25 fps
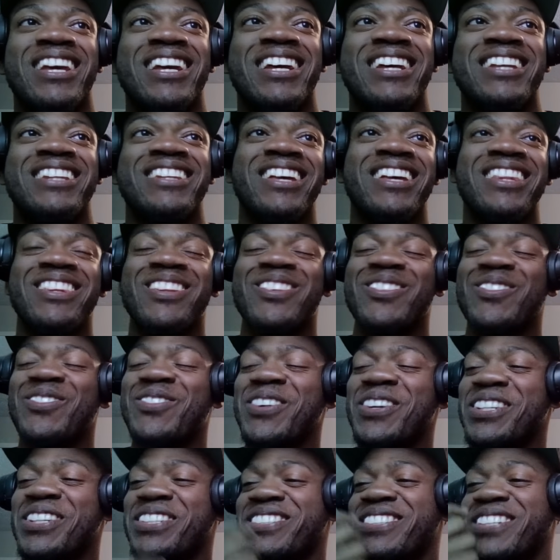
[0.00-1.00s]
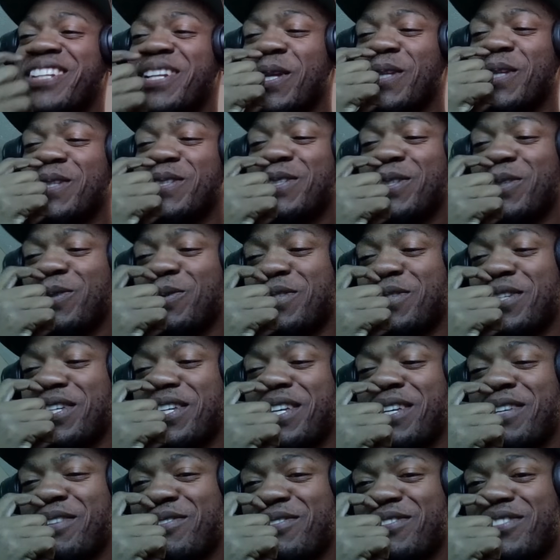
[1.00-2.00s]
Nothing worse than the two
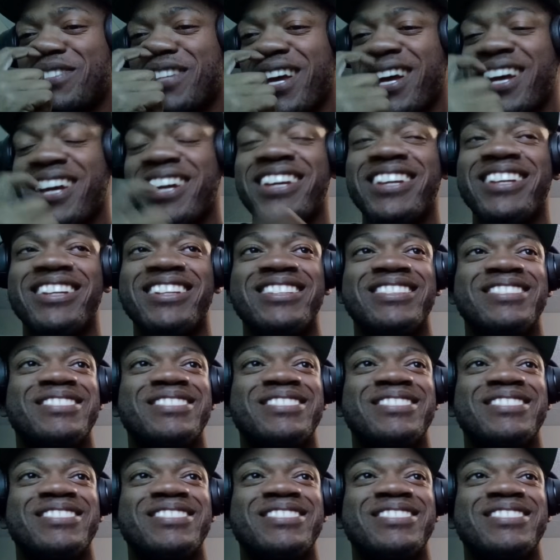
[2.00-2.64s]
teams I hate.